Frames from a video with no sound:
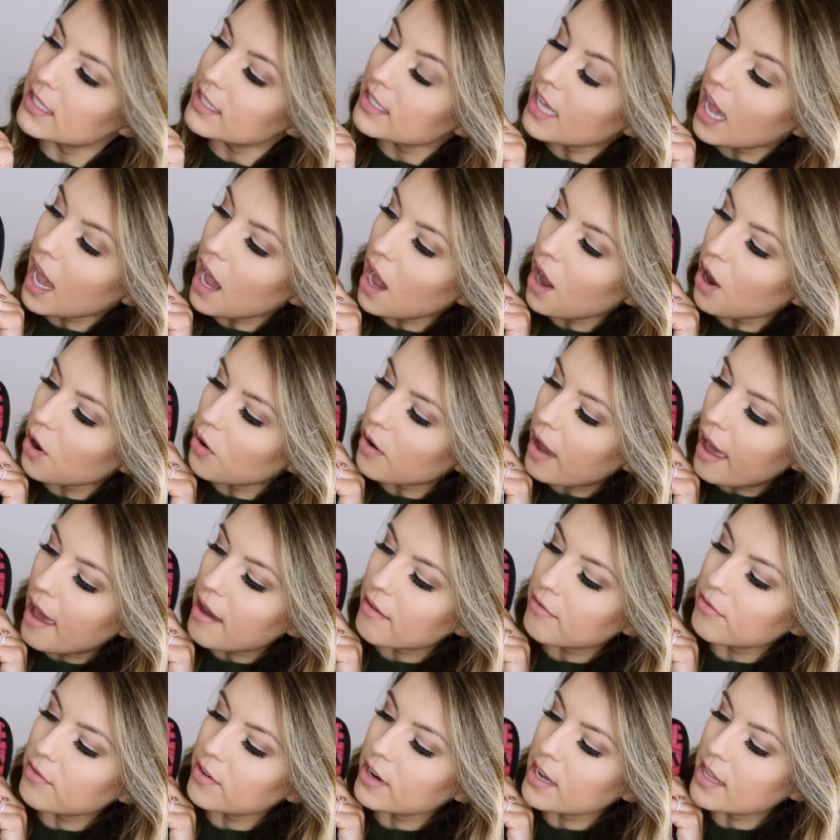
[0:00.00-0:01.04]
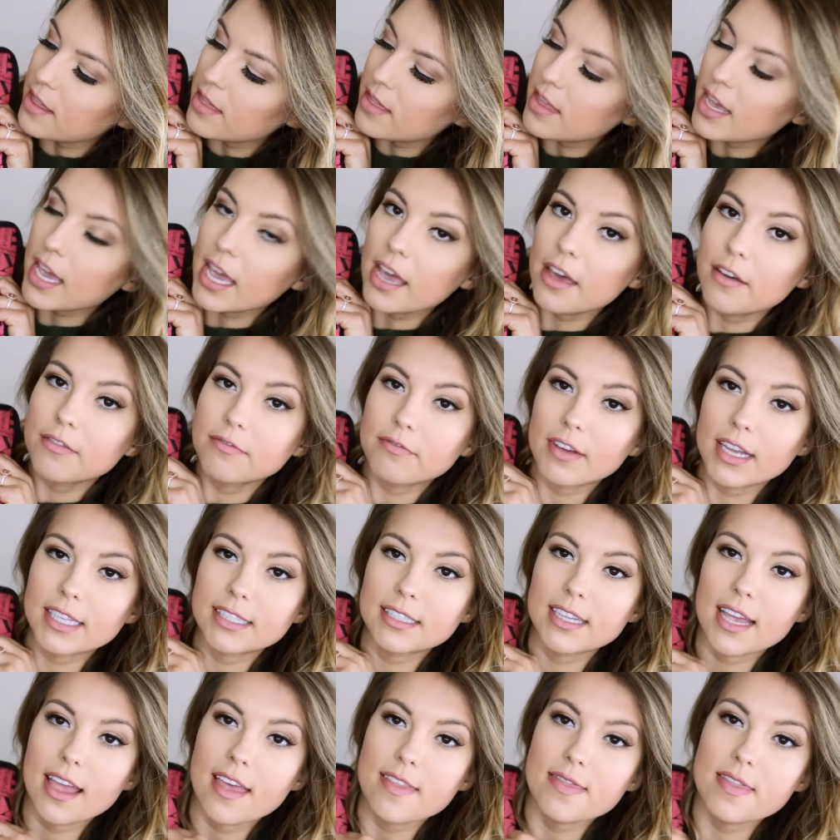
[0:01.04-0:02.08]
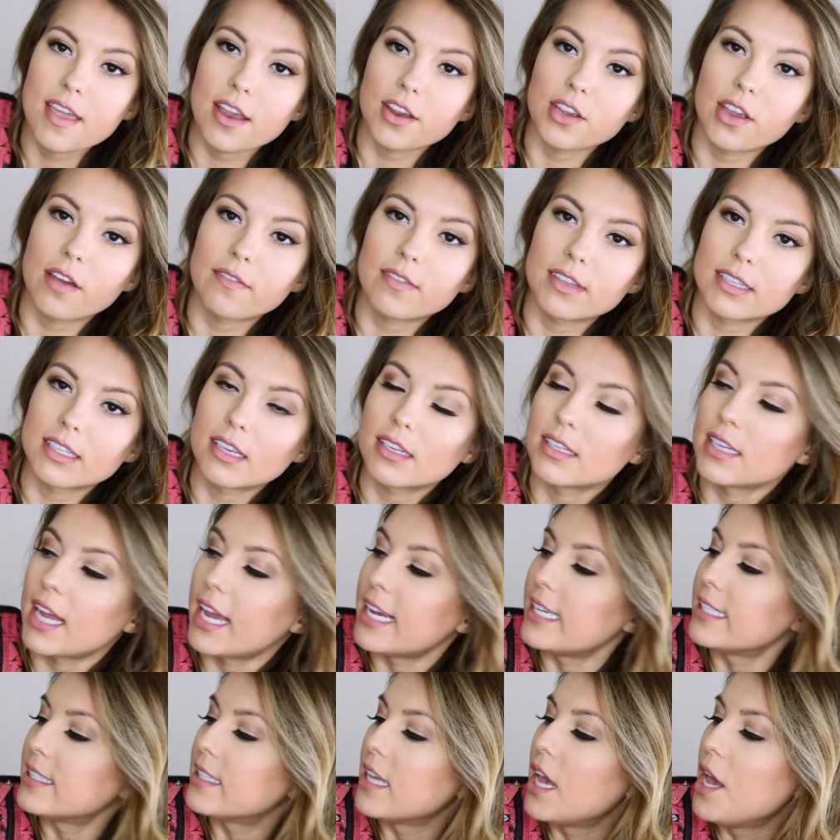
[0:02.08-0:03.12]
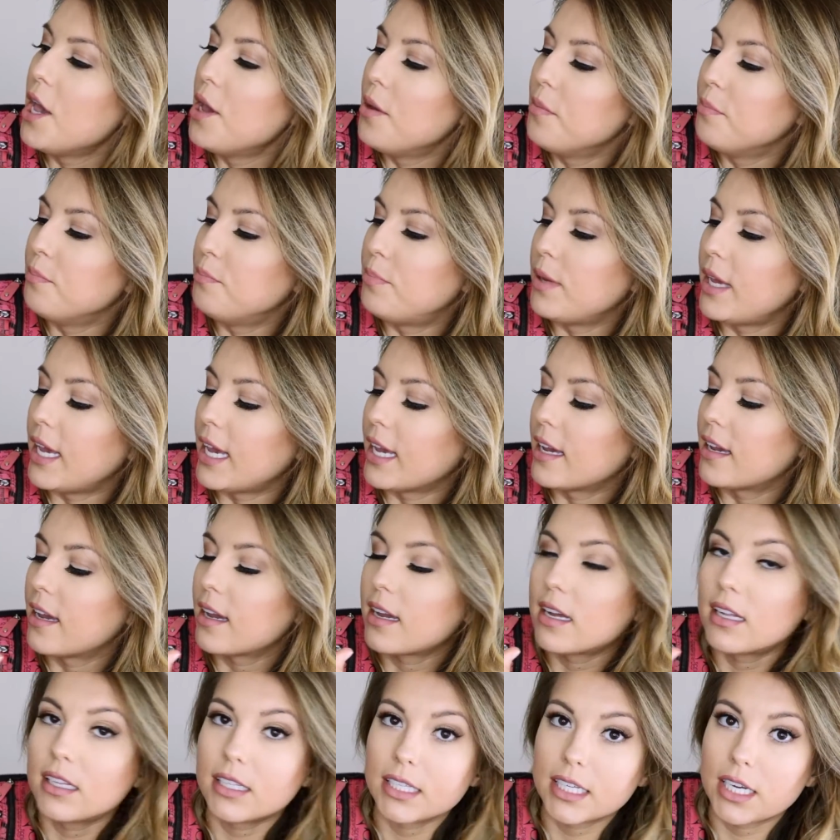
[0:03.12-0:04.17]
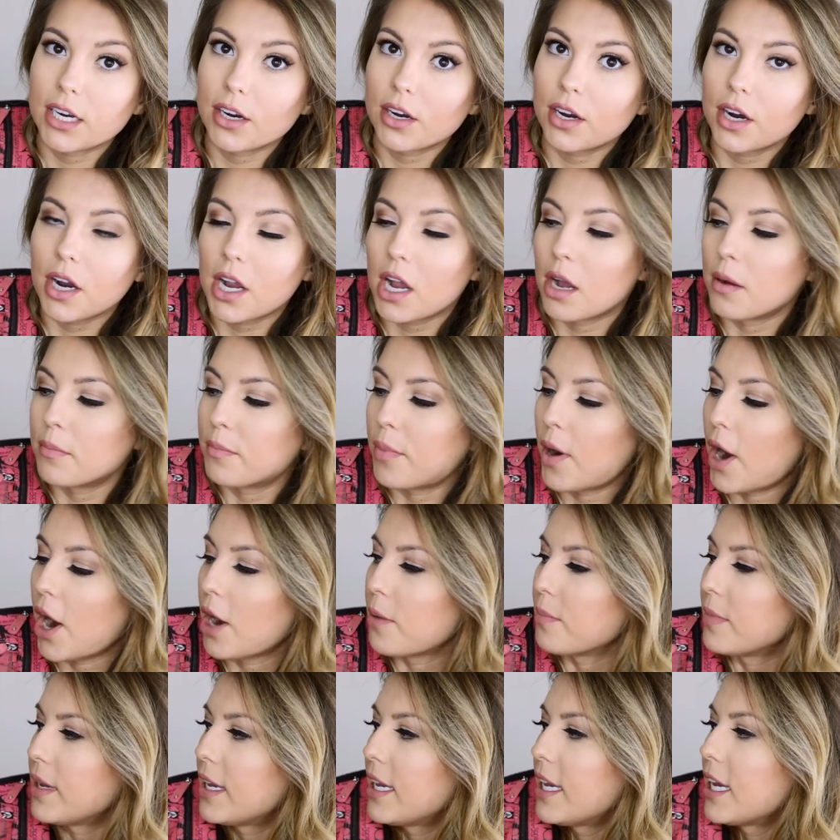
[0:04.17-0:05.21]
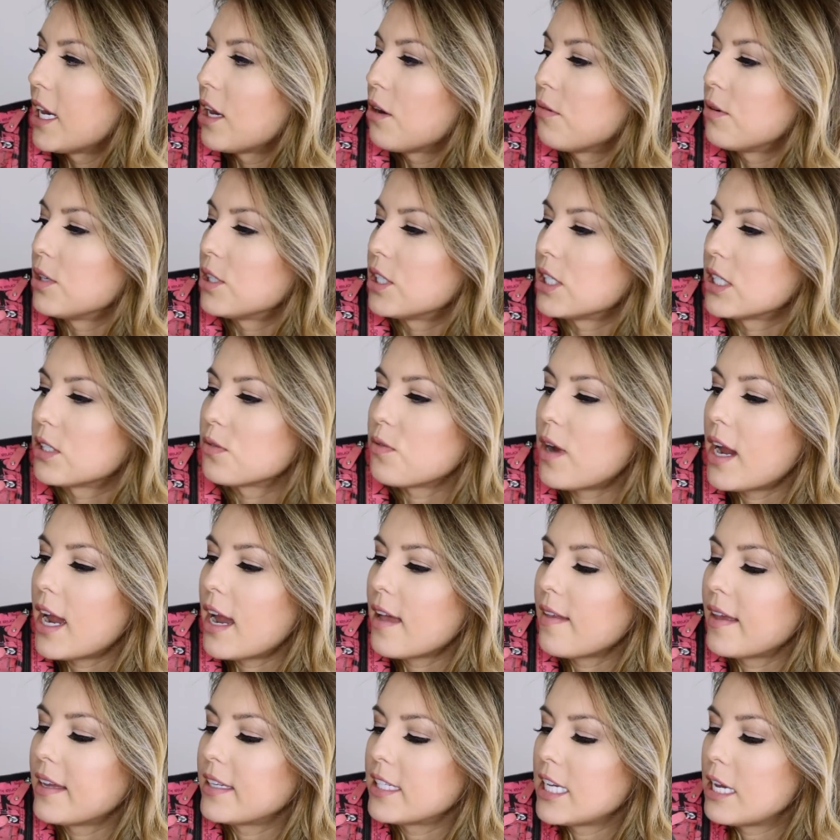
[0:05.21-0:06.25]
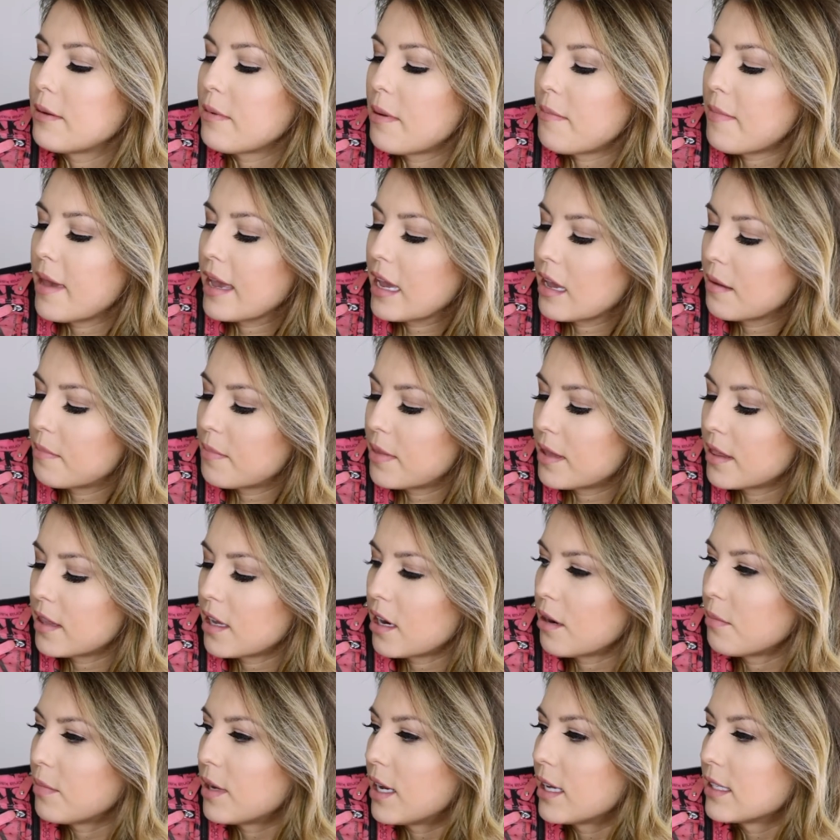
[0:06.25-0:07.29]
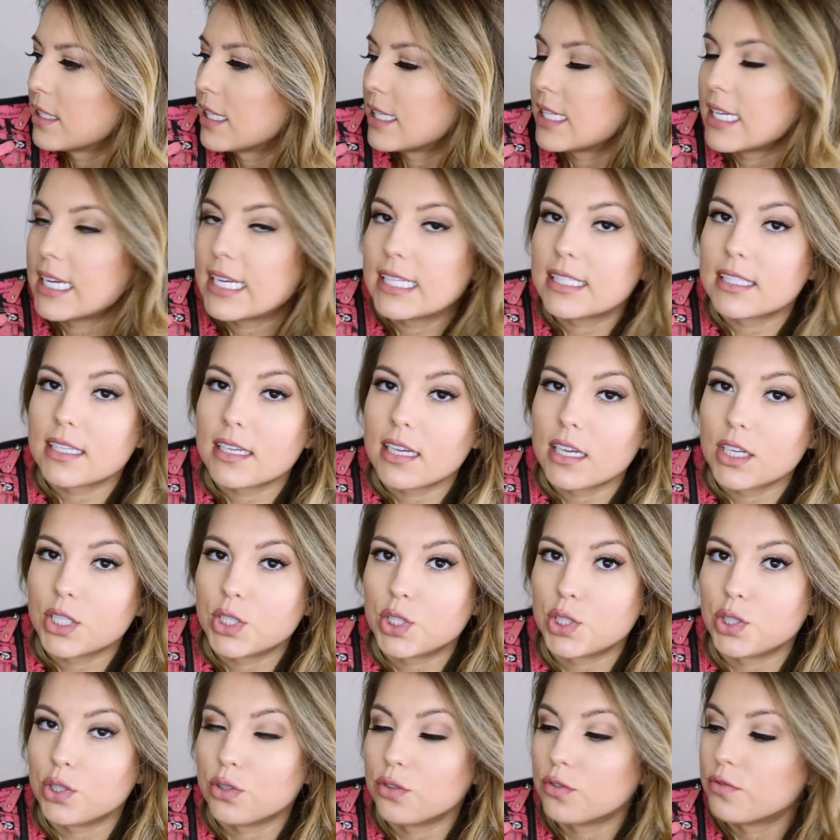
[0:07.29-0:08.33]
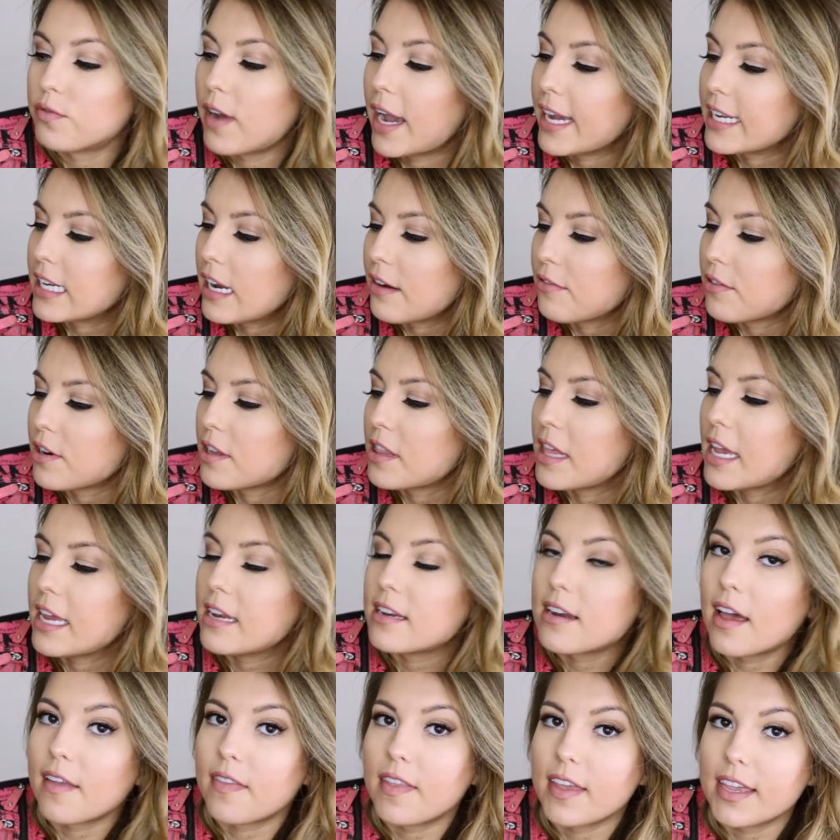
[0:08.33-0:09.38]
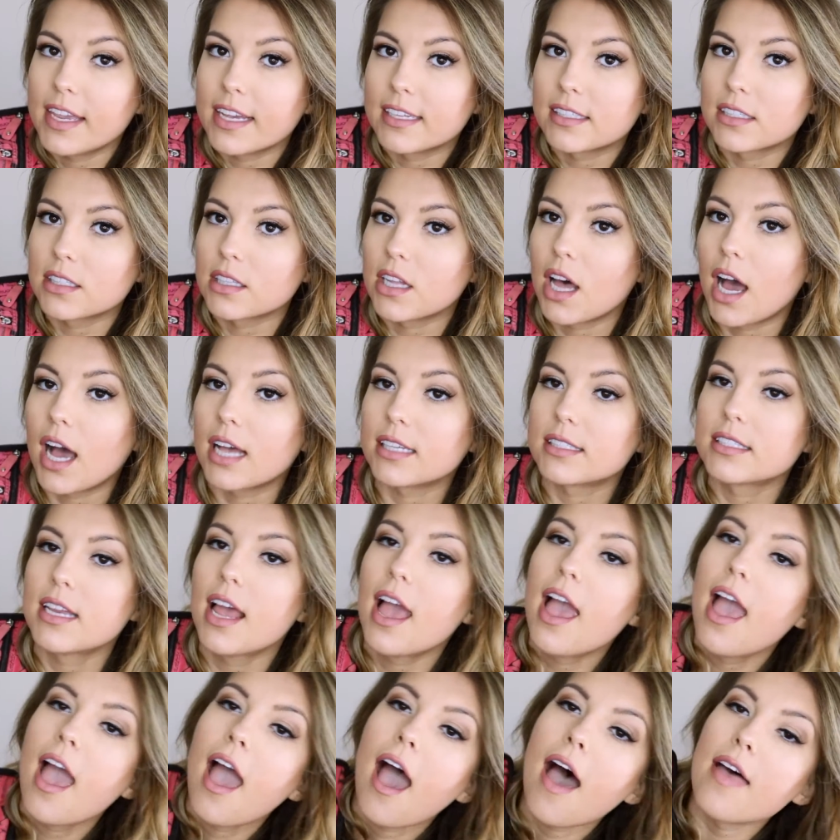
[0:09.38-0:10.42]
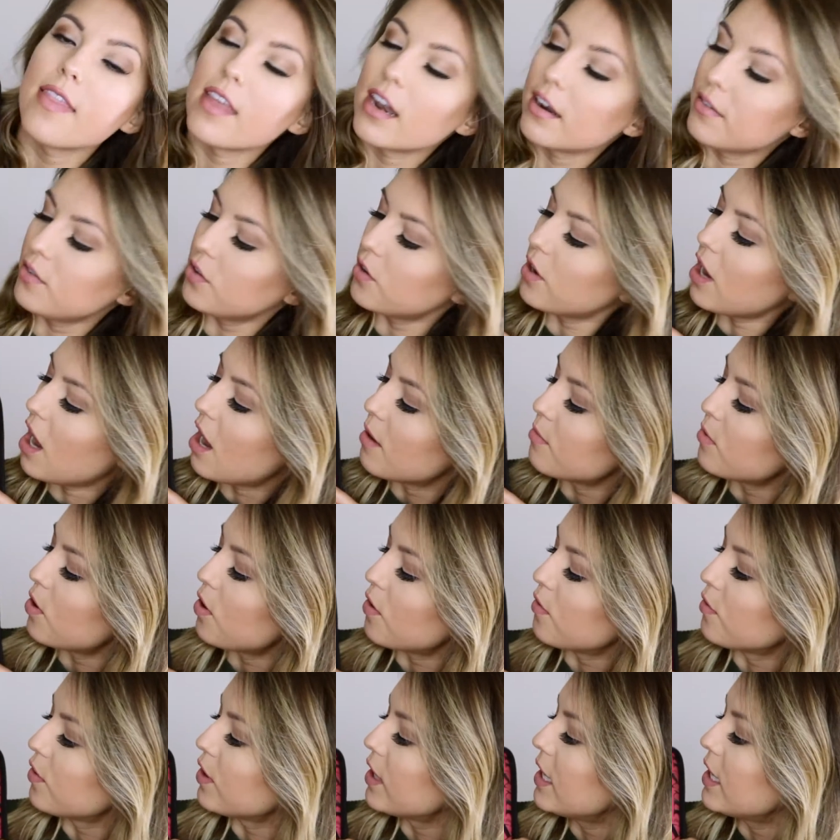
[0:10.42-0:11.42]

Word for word: is how everything fits in there. You have this nice big clear compartment here, which is why I like to keep my makeup in there because it's easy to find everything. Nothing gets lost. And then if you come over